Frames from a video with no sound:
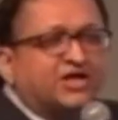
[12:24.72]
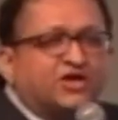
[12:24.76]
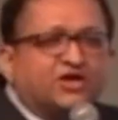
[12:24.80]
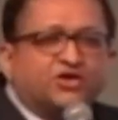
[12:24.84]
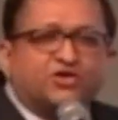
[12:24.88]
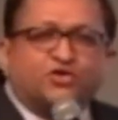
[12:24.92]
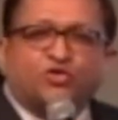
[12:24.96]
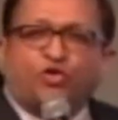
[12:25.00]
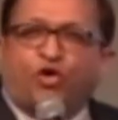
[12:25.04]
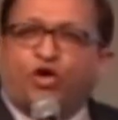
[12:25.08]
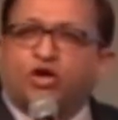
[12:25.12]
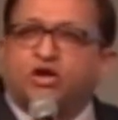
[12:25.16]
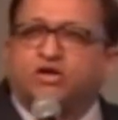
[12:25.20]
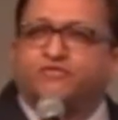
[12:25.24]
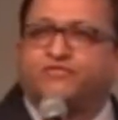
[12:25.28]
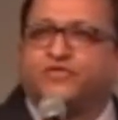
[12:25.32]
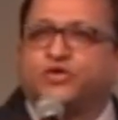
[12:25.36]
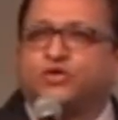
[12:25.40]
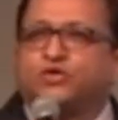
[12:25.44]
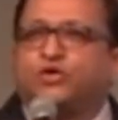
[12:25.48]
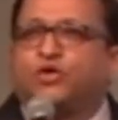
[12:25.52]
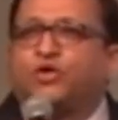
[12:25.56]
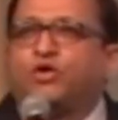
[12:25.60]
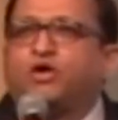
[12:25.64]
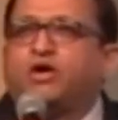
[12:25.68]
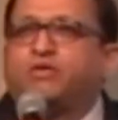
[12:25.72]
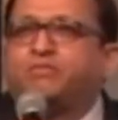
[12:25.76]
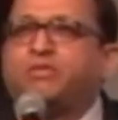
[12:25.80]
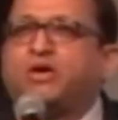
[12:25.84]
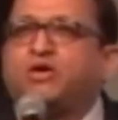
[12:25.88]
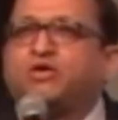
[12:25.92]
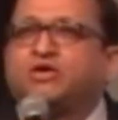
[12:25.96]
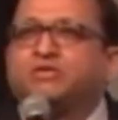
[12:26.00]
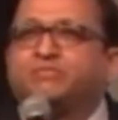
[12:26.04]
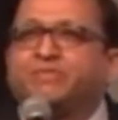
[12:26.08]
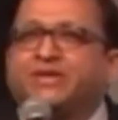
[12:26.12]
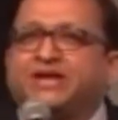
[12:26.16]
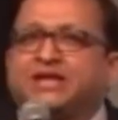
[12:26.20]
All of you know
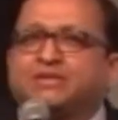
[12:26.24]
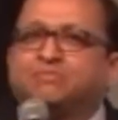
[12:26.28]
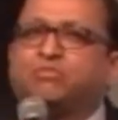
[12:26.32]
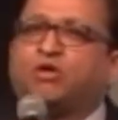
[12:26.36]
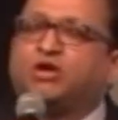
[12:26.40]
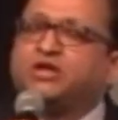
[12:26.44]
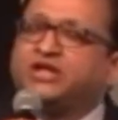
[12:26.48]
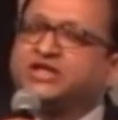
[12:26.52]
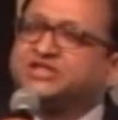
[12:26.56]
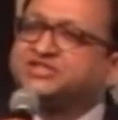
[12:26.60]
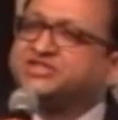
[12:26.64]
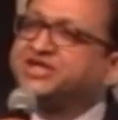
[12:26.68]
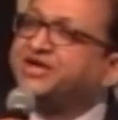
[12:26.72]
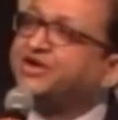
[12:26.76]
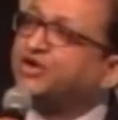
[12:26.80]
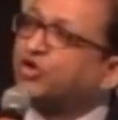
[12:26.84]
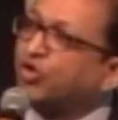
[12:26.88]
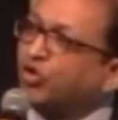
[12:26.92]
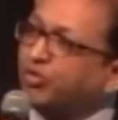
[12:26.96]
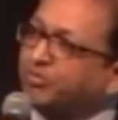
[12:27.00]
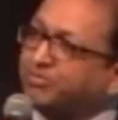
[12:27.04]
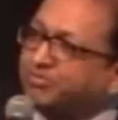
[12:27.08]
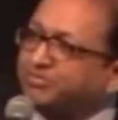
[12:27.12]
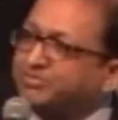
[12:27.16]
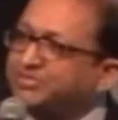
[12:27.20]
about metabolic syndrome,